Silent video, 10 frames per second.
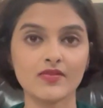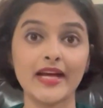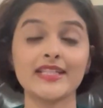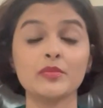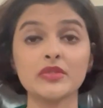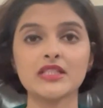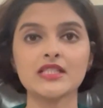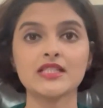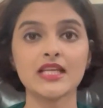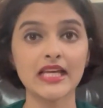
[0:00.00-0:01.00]

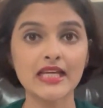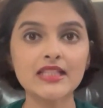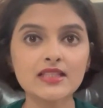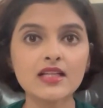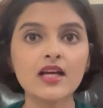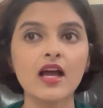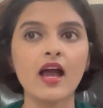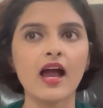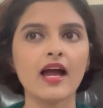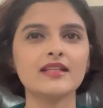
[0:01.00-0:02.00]
vitamins in,
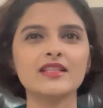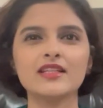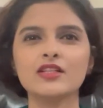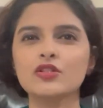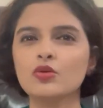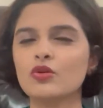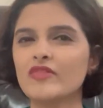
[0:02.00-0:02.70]
and they look